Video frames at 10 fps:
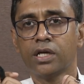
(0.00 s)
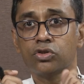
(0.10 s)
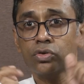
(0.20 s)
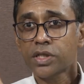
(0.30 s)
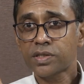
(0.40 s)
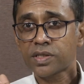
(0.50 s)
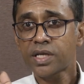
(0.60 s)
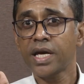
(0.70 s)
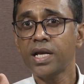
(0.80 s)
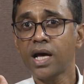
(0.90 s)
So, the
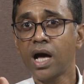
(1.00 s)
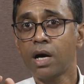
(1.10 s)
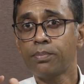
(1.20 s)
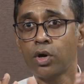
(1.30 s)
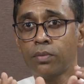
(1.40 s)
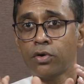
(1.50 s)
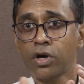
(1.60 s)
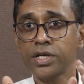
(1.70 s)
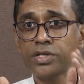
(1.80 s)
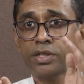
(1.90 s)
scale up of
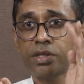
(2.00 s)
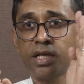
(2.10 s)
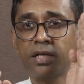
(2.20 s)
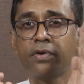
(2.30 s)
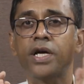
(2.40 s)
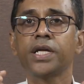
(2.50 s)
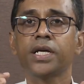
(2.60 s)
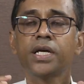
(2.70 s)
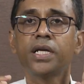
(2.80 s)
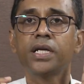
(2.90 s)
horizontal and
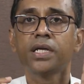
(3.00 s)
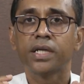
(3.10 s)
vertical